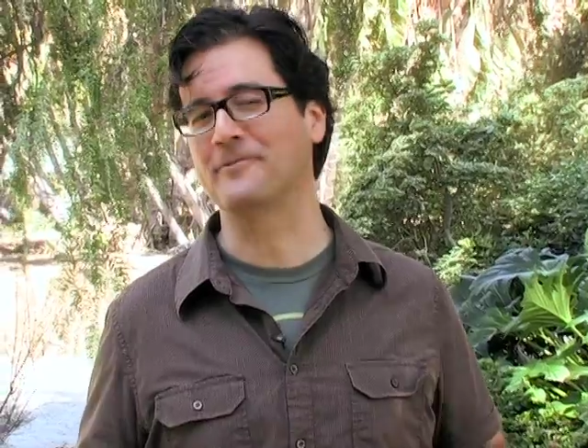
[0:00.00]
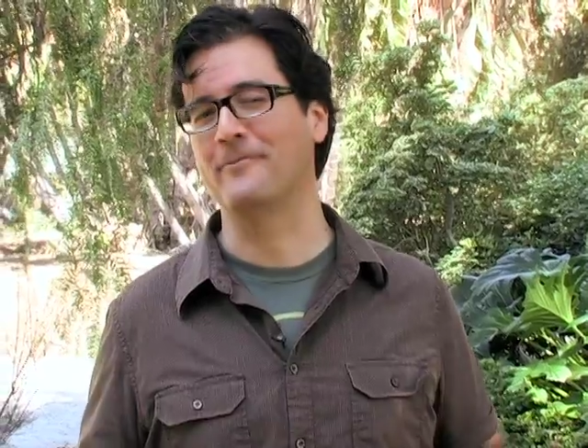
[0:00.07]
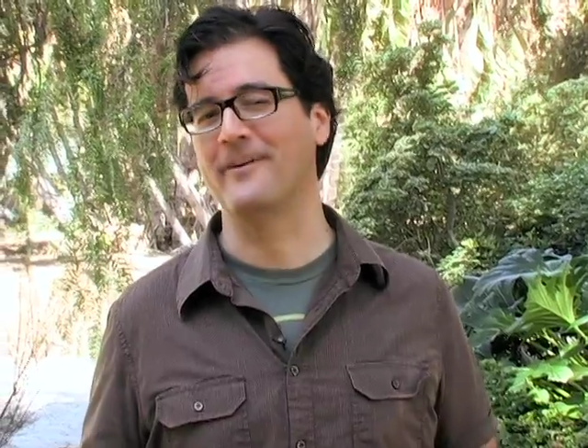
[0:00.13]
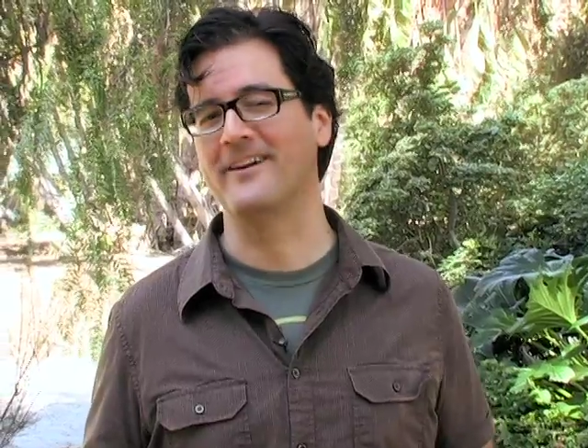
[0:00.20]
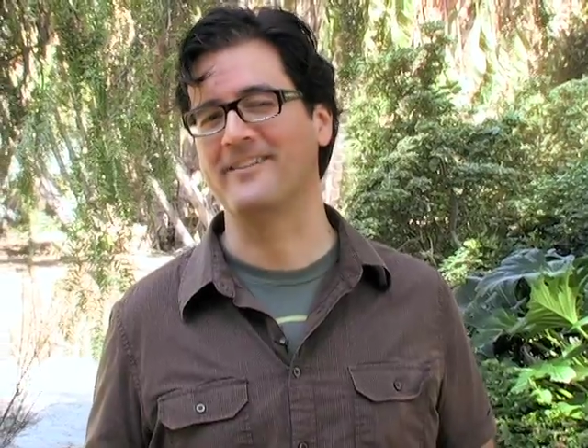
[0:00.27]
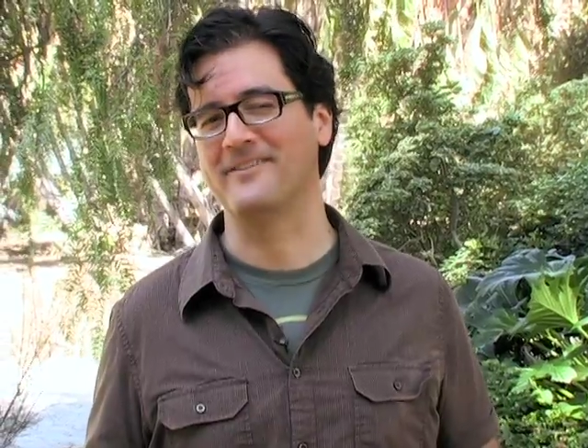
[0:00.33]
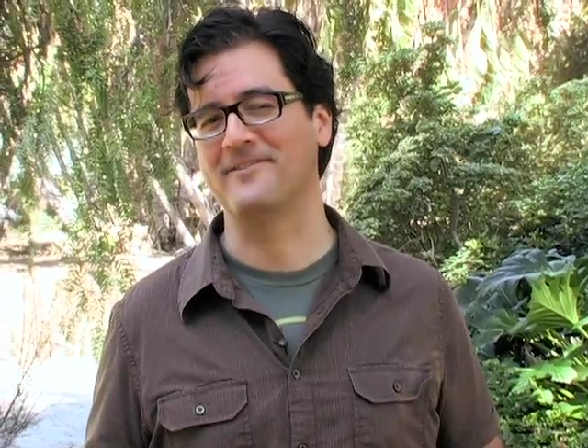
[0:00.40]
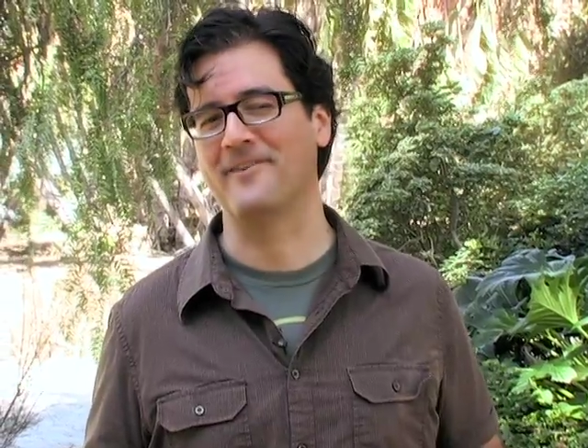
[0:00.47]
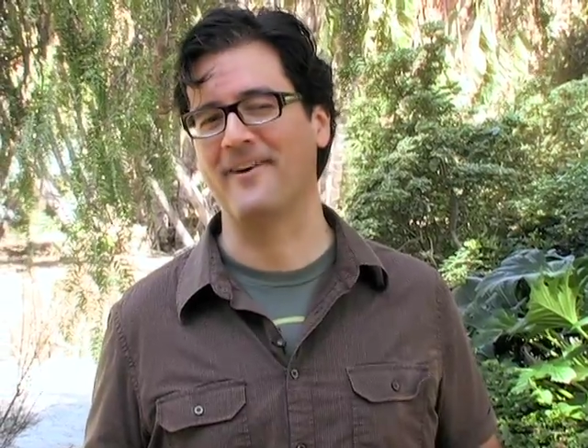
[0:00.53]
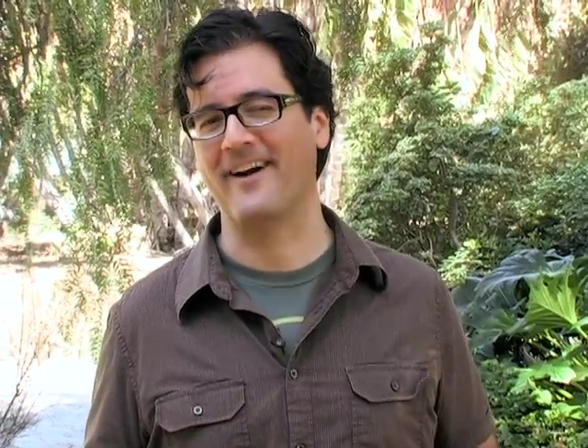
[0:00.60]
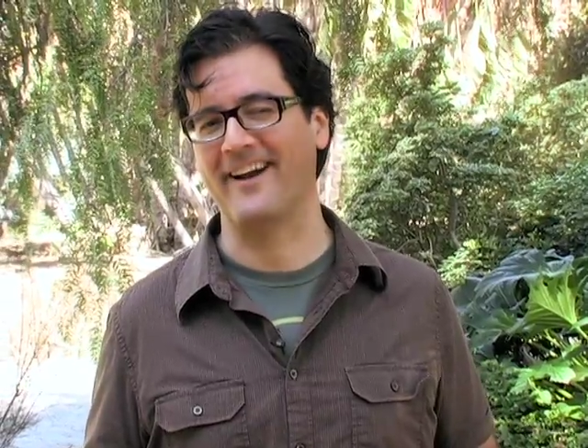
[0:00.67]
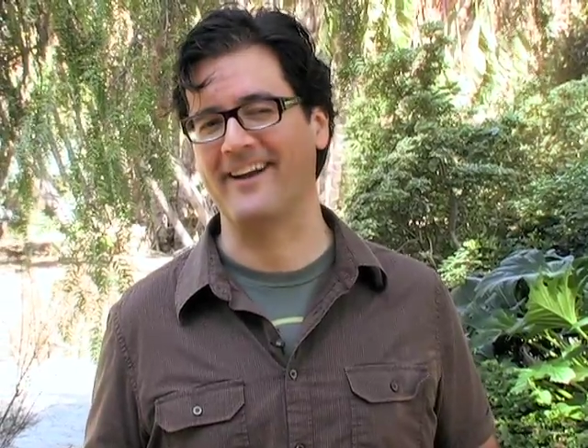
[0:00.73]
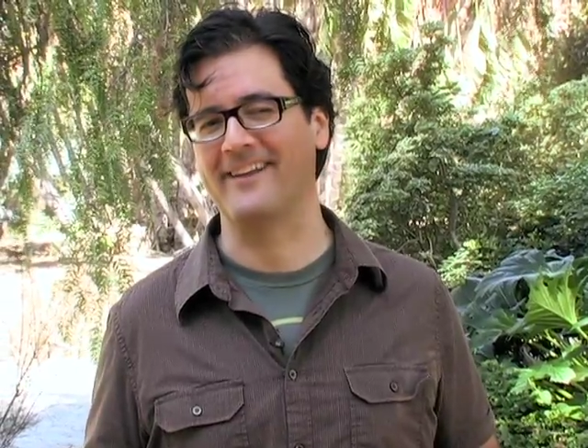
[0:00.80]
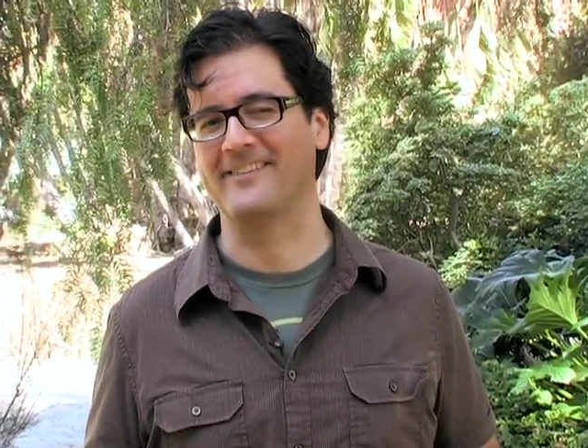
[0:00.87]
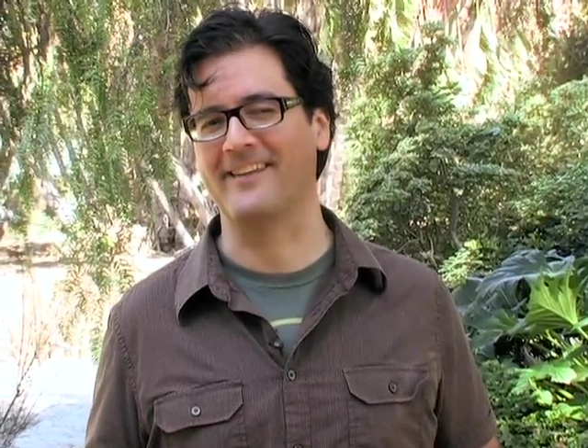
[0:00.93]
wanted to
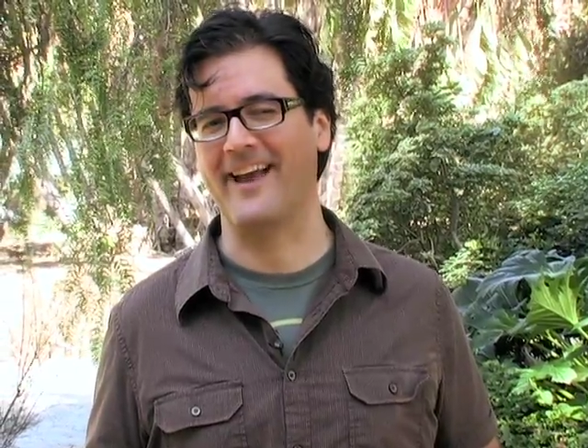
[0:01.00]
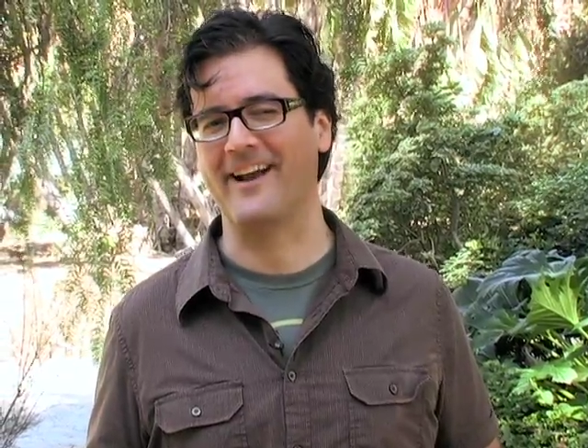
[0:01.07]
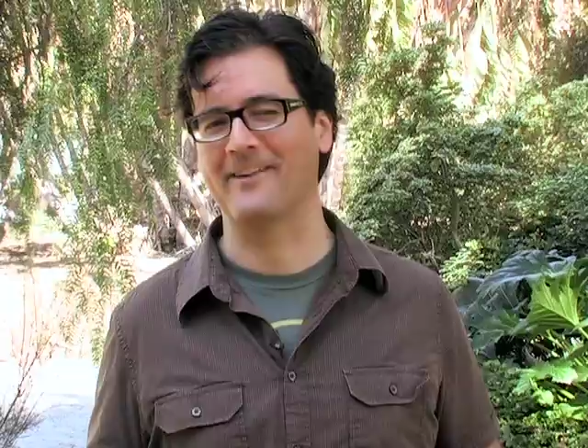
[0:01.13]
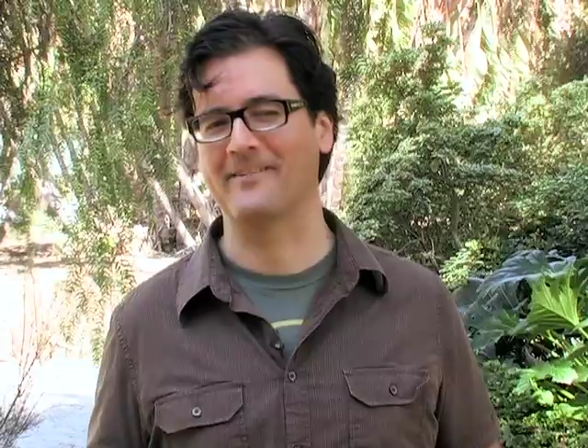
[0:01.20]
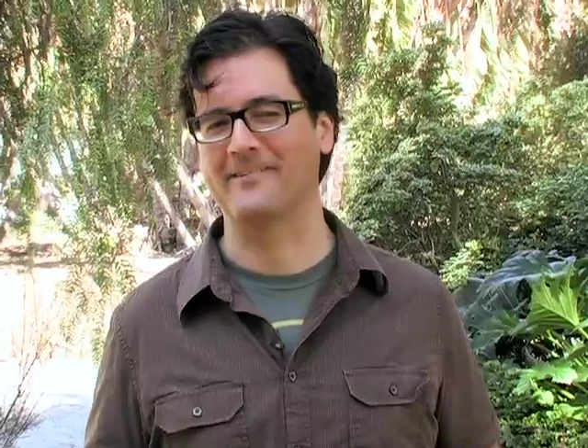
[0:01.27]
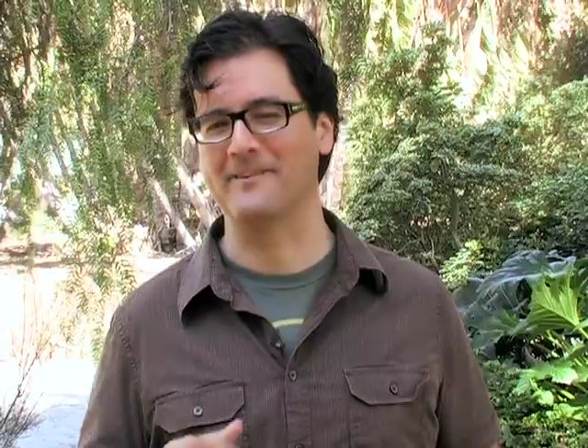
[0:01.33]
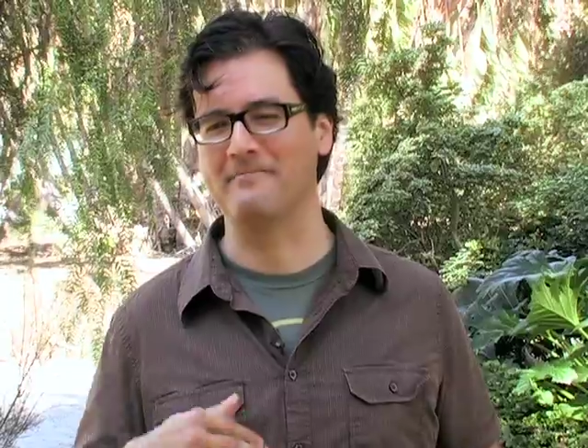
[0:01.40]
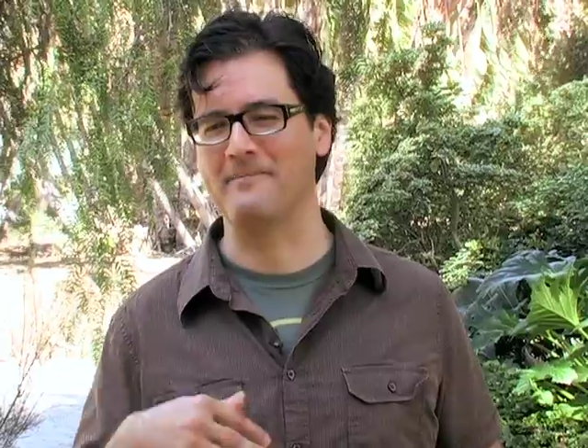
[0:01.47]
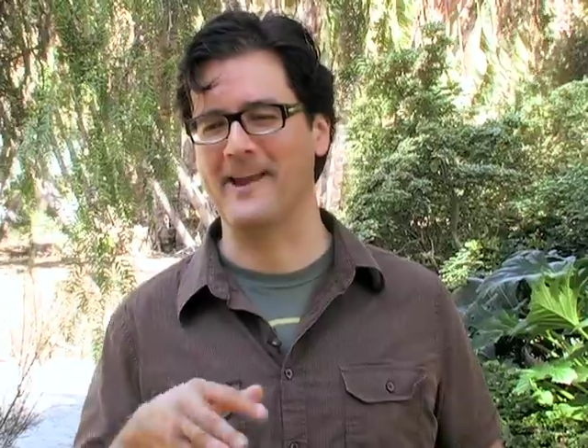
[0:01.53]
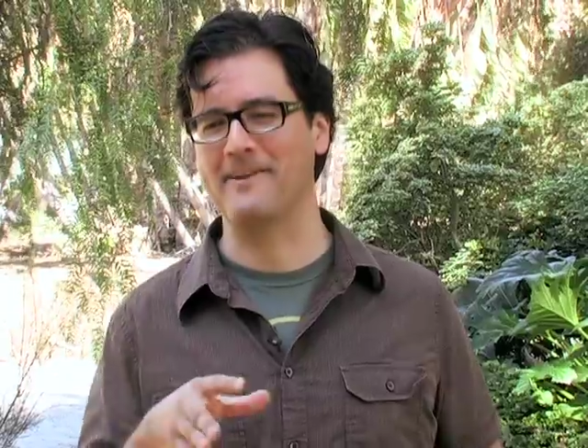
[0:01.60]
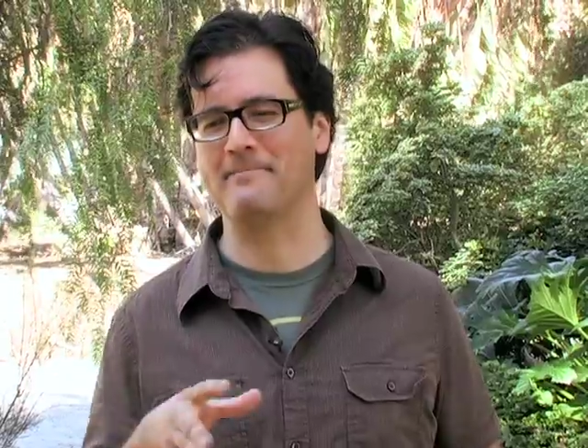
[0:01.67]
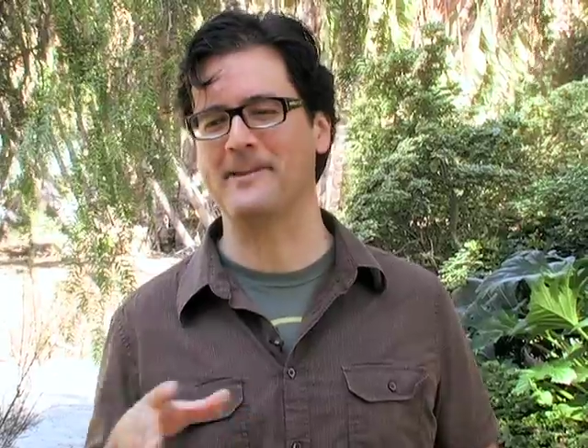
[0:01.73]
try, to actually make